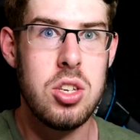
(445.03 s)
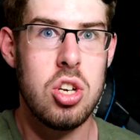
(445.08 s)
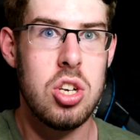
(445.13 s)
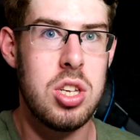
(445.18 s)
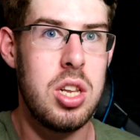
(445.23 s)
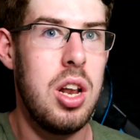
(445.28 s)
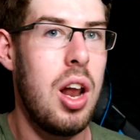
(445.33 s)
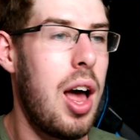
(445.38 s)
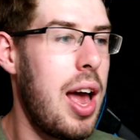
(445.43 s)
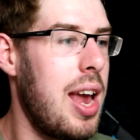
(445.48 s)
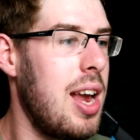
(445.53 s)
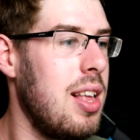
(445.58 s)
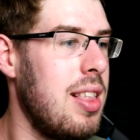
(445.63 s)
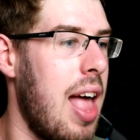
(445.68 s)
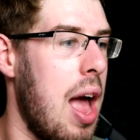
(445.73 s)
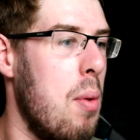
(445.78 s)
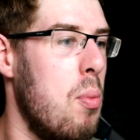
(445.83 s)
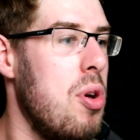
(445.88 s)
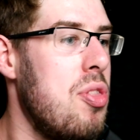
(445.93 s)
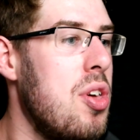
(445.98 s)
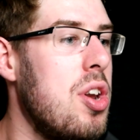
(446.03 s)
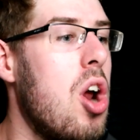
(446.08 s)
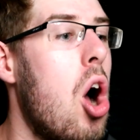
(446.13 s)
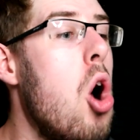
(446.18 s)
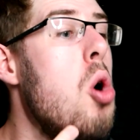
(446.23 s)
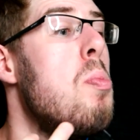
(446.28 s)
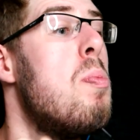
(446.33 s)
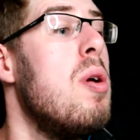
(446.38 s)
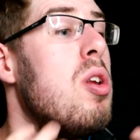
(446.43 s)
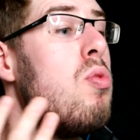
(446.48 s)
just lying there with an
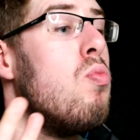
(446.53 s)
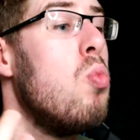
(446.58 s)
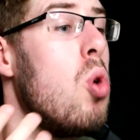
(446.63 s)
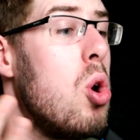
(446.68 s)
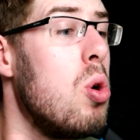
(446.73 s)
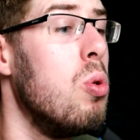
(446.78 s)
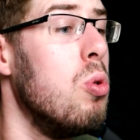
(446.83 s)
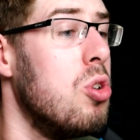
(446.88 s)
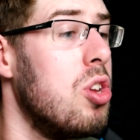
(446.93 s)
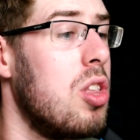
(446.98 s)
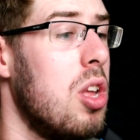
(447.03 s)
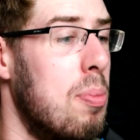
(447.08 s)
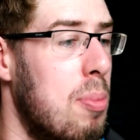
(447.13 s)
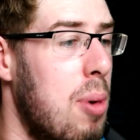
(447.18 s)
open wound at the